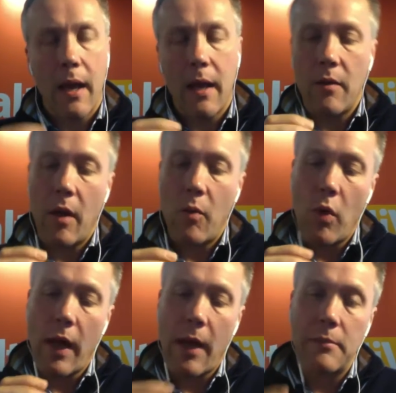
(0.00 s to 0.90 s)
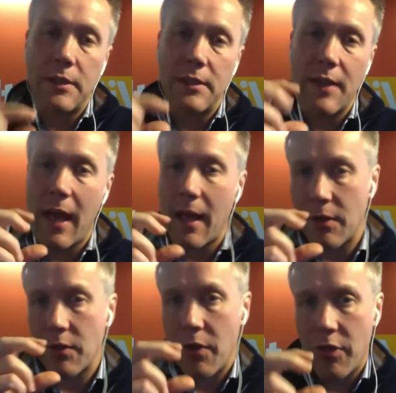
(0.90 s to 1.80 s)
And what happens is
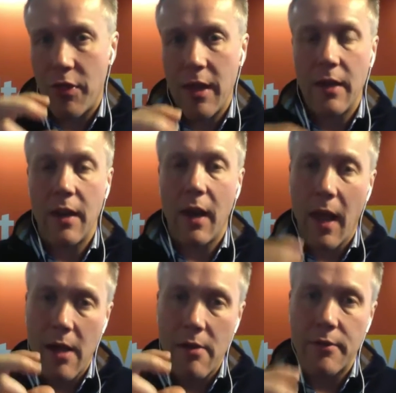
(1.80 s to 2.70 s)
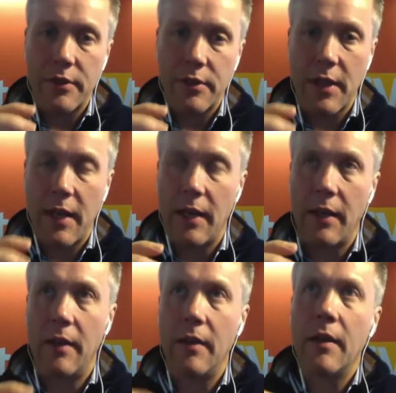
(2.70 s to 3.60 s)
that thin layer of
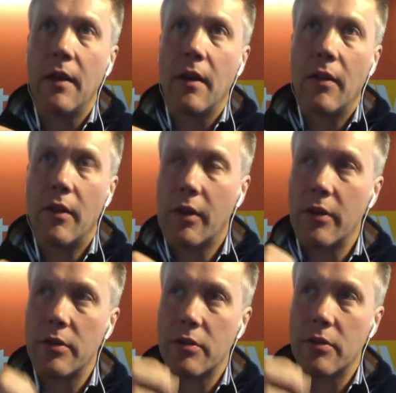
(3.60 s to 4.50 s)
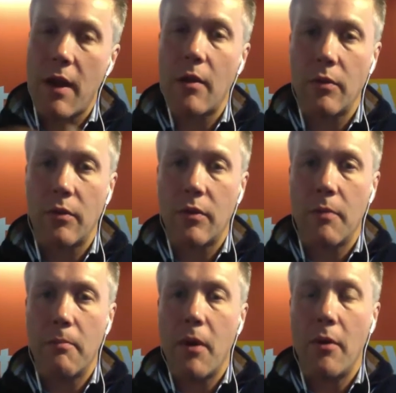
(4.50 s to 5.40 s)
skin that goes around the
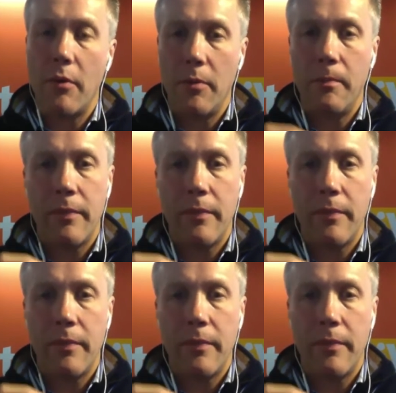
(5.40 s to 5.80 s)
bone